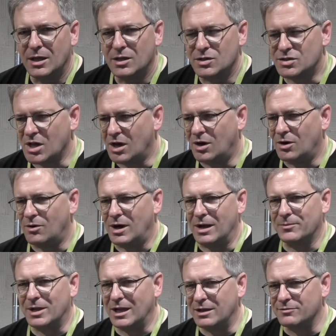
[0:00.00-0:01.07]
So
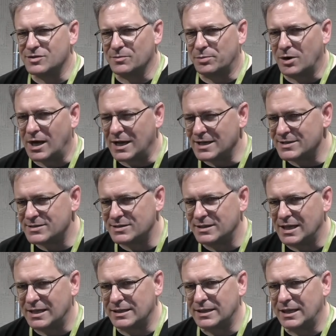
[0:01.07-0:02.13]
I'm kind of surprised
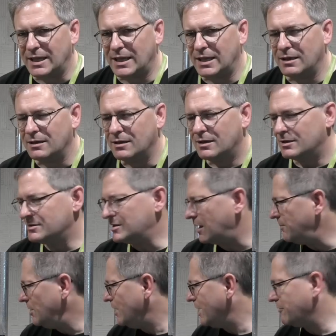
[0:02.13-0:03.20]
that the
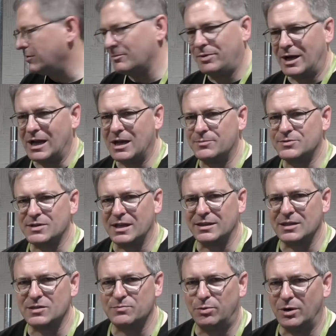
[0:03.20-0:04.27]
double languid pipes at
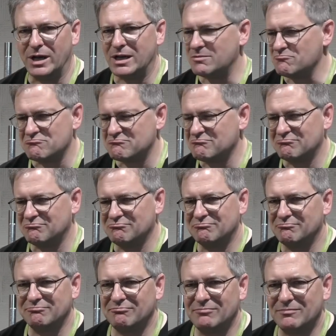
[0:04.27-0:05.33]
this point
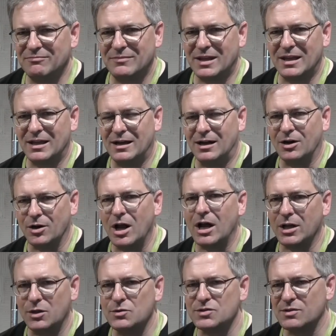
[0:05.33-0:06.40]
are
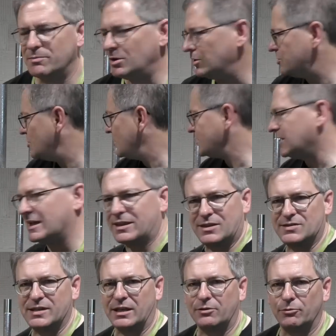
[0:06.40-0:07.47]
not usable, just like
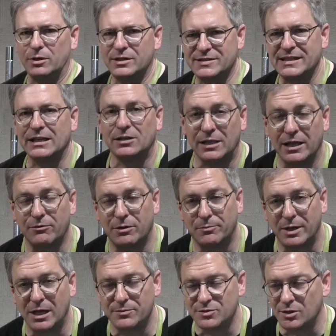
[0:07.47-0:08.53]
the single languid
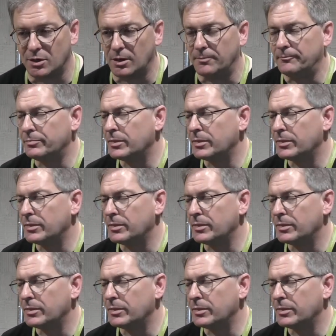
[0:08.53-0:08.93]
pipes are.